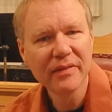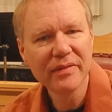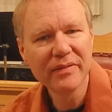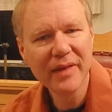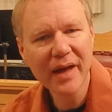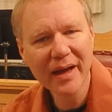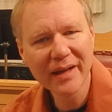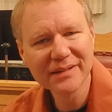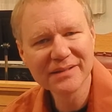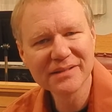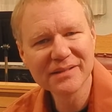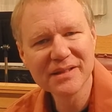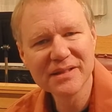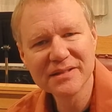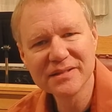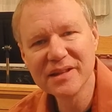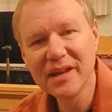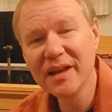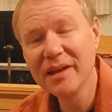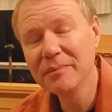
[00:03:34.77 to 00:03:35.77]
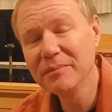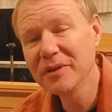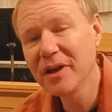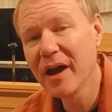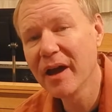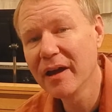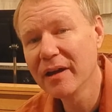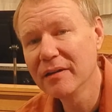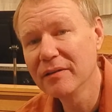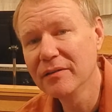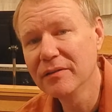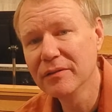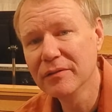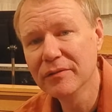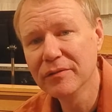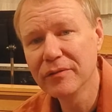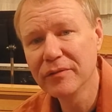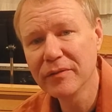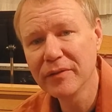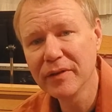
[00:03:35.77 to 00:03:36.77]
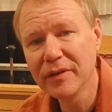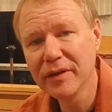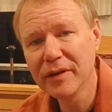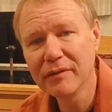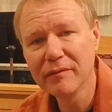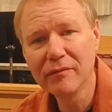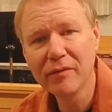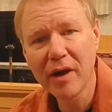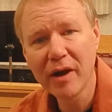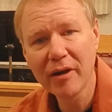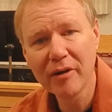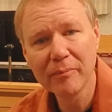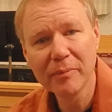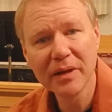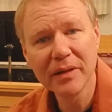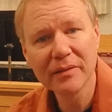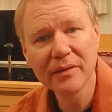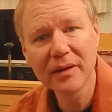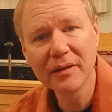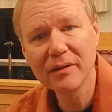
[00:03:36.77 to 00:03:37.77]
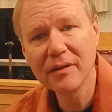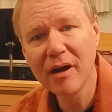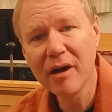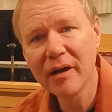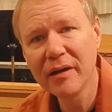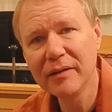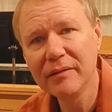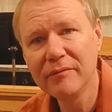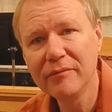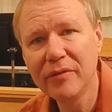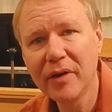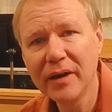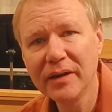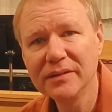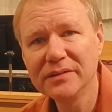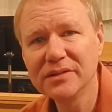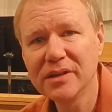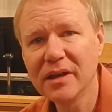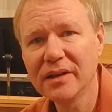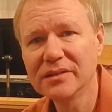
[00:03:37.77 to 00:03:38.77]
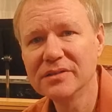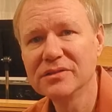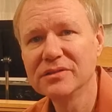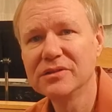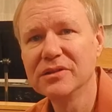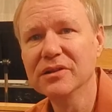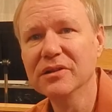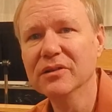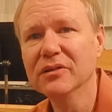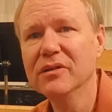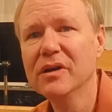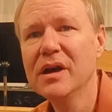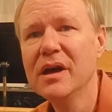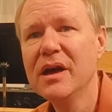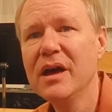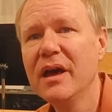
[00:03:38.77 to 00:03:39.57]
that's the same kind of environment that God invites us to.